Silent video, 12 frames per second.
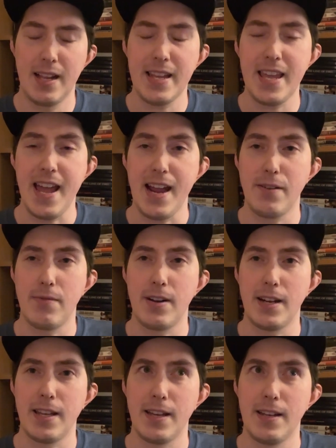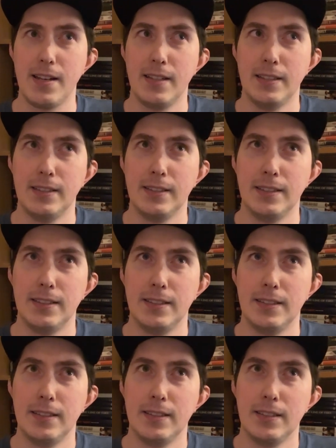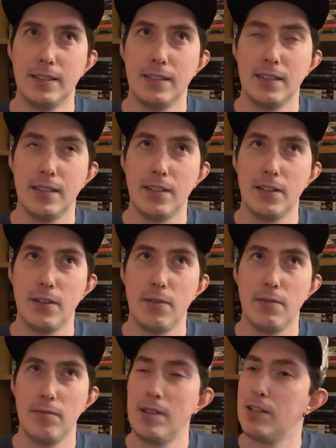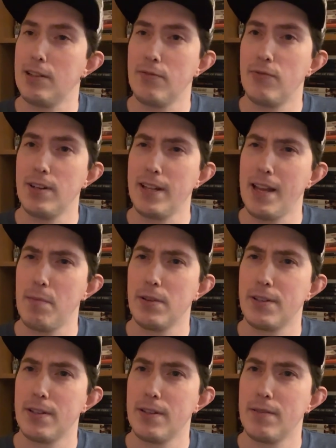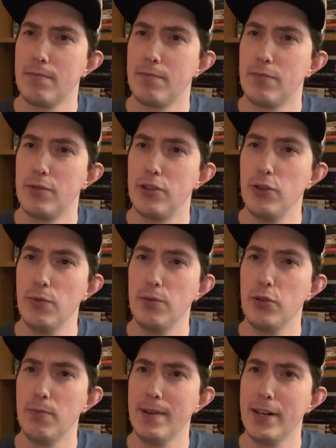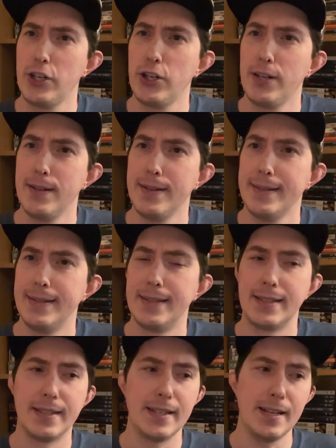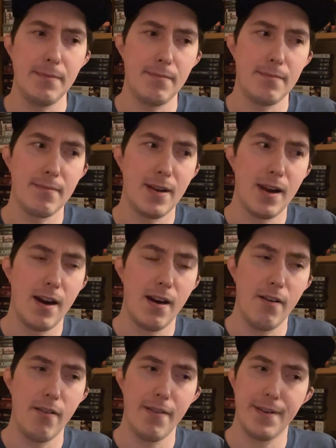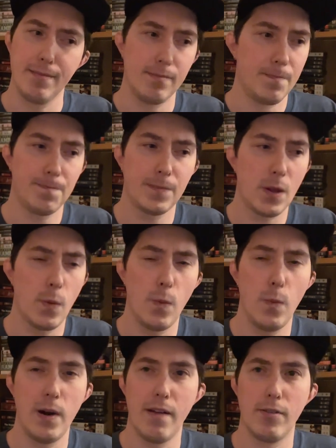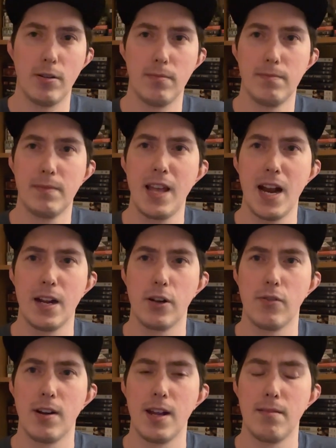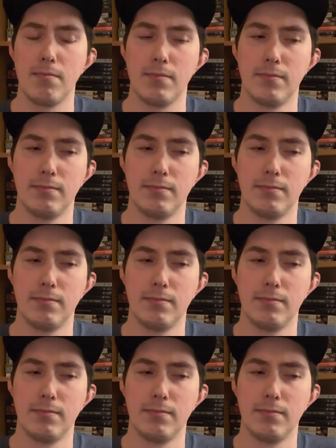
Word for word: can't really, you know, isn't really able to do too much other than whatever kind of crime